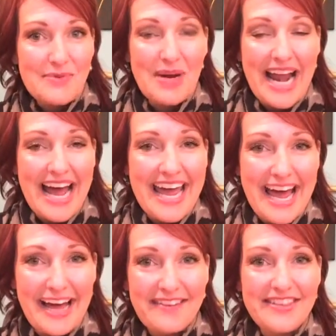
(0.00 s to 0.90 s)
what I
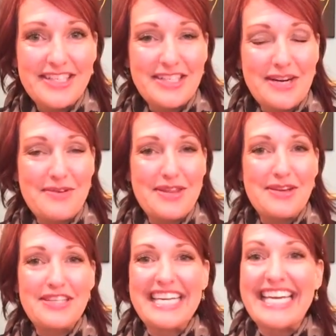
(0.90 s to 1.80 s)
have to share with you
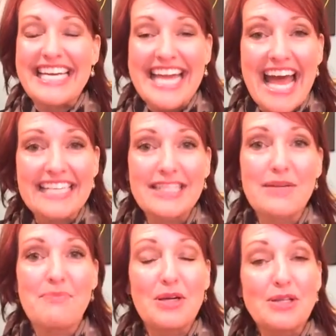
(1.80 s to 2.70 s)
to connect and to
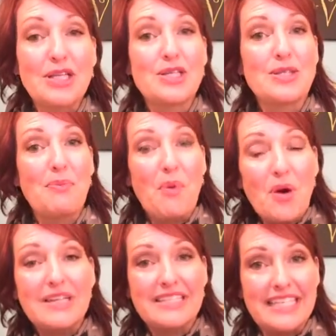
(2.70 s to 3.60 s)
build in a
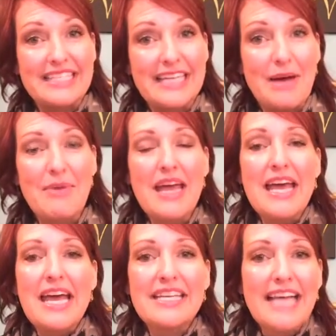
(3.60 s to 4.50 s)
support system
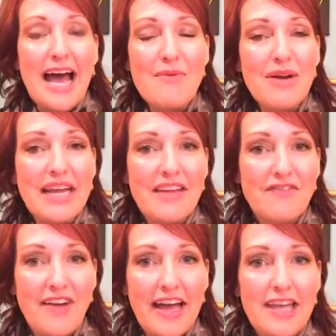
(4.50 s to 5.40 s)
is I want to
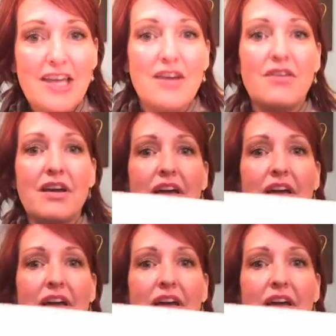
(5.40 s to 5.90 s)
invite you